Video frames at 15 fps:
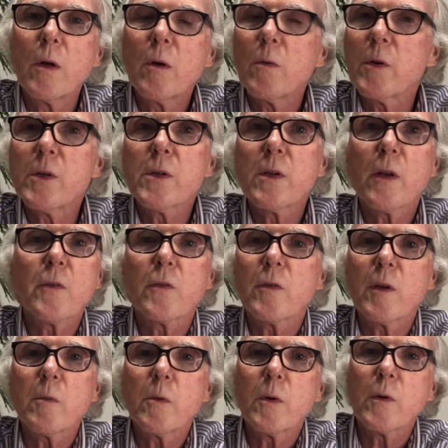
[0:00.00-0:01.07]
which doesn't
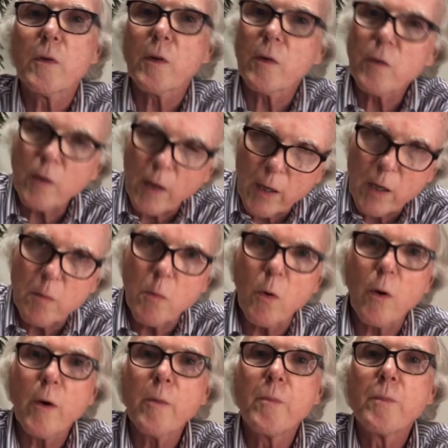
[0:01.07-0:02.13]
seem to exist
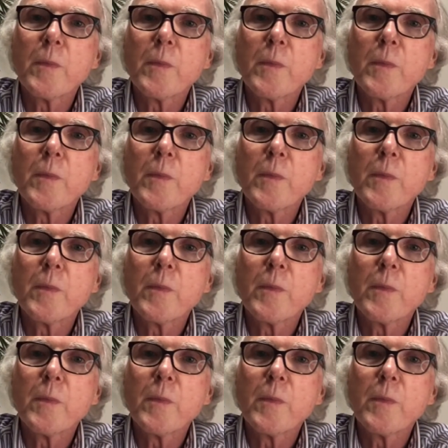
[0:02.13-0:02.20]
anymore.